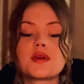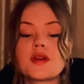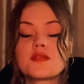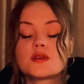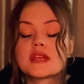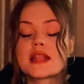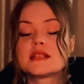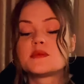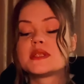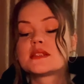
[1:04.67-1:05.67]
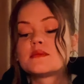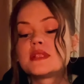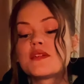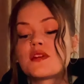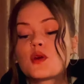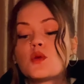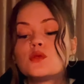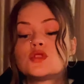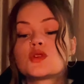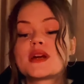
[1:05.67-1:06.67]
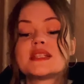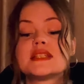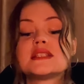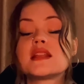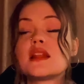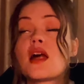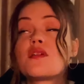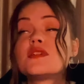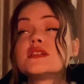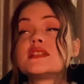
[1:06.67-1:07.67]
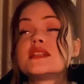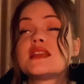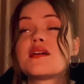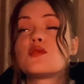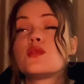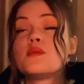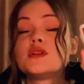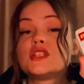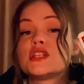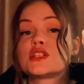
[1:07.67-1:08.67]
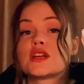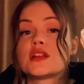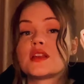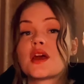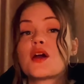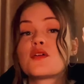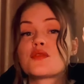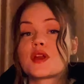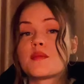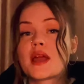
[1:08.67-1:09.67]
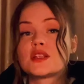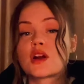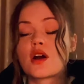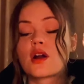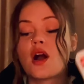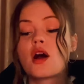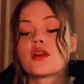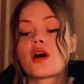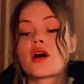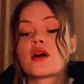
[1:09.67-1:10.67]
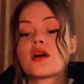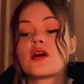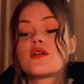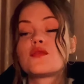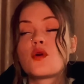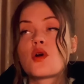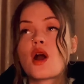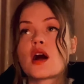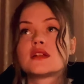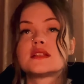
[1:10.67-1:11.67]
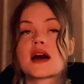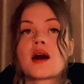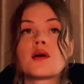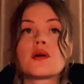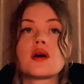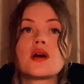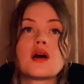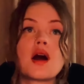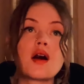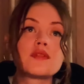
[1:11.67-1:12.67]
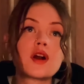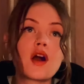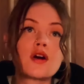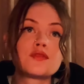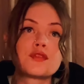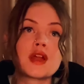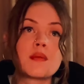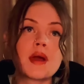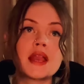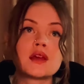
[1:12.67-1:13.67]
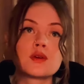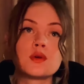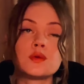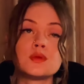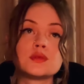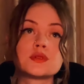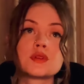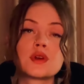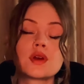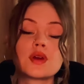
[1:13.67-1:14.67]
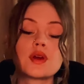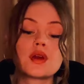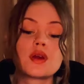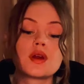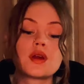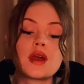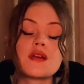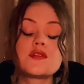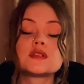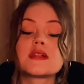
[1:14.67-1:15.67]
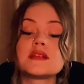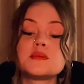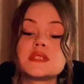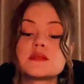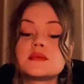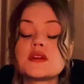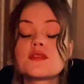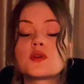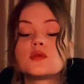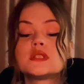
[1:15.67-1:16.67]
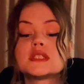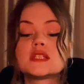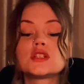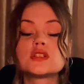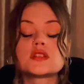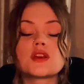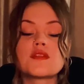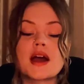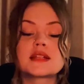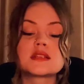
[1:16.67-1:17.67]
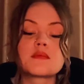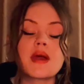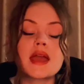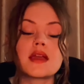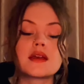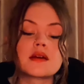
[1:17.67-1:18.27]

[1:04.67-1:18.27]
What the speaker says: Feels like there's been some difficult choices. The Lovers, the Devil, the Magician. Three major arcana. Four cards out. Other card, Three of Pentacles. It feels like there's been some difficult decisions that you've had to make.